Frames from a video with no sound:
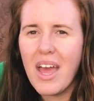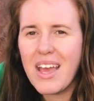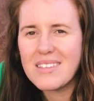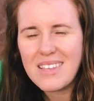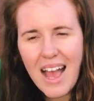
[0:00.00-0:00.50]

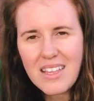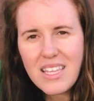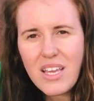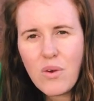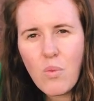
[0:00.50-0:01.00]

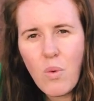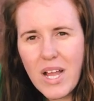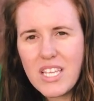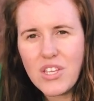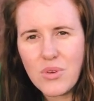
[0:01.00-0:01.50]
exactly what
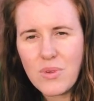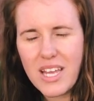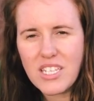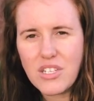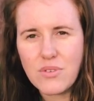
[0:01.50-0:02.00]
you like
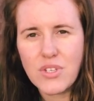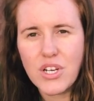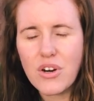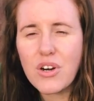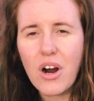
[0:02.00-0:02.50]
to use in
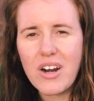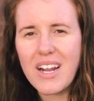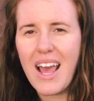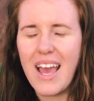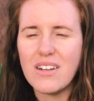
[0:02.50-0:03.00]
your
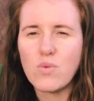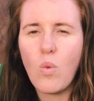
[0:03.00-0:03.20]
garden and